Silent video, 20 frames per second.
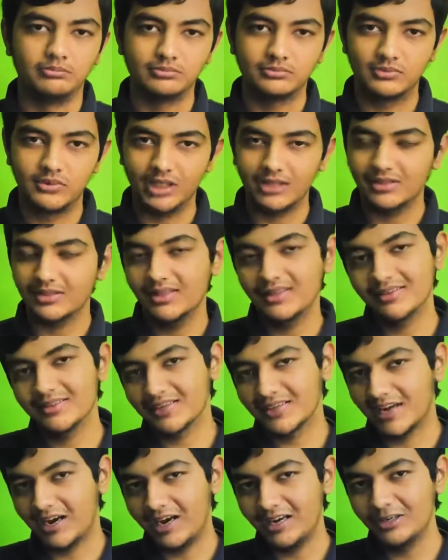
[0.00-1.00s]
This is a
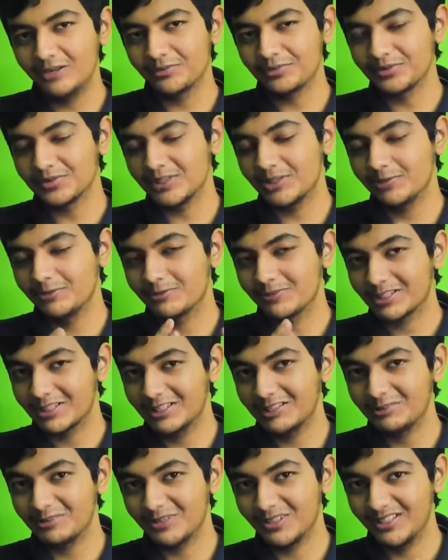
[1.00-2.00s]
kind of say
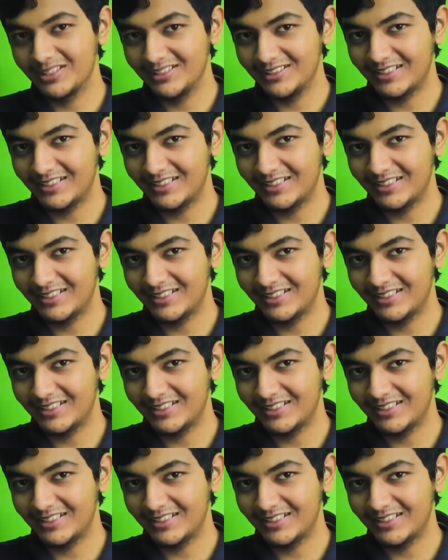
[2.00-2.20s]
really